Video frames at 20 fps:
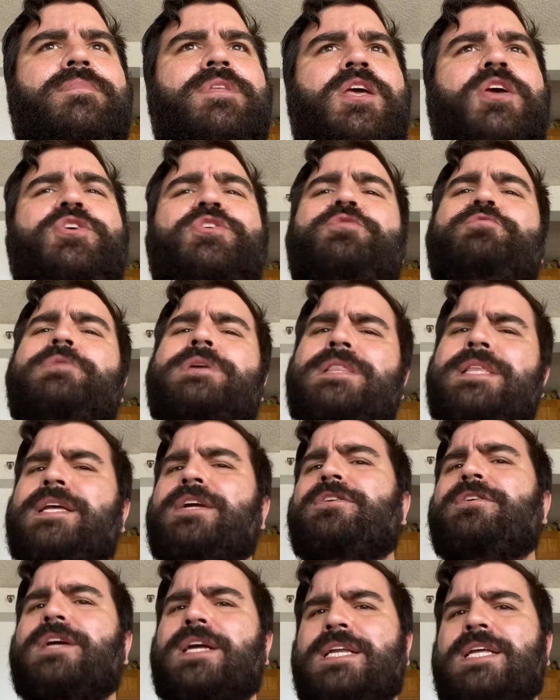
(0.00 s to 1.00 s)
you really
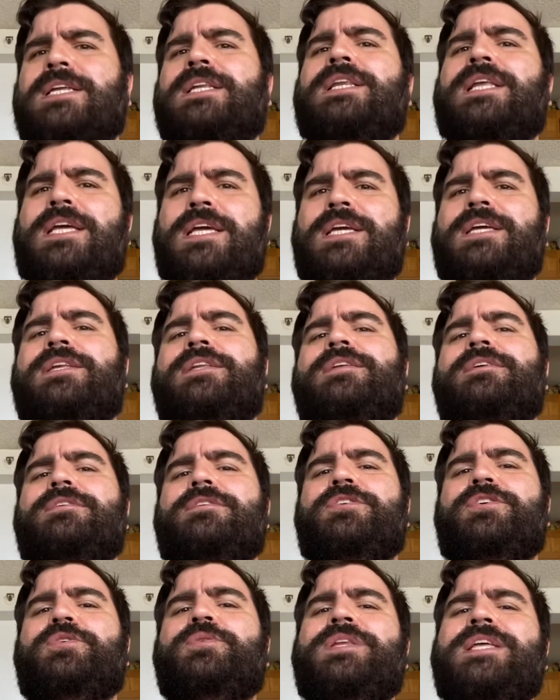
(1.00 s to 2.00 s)
are gonna need
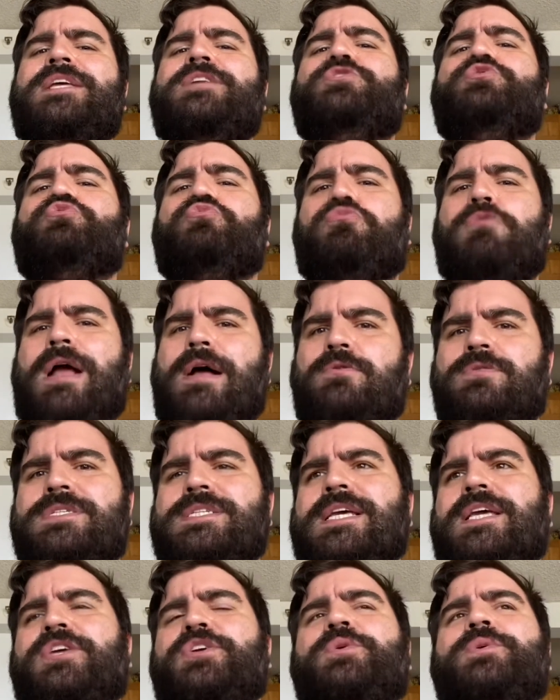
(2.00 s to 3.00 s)

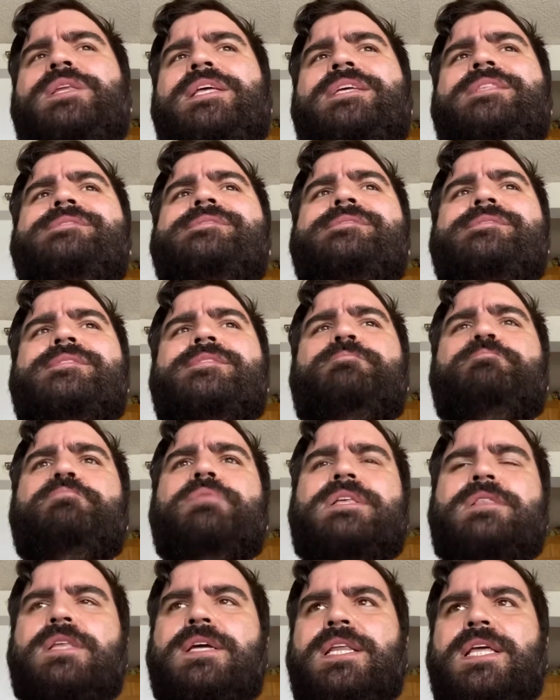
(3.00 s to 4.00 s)
grounding, you need
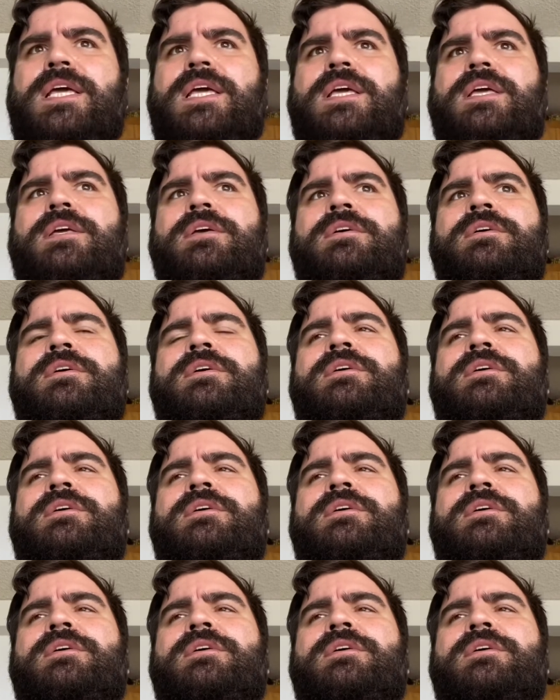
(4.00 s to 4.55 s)
stability,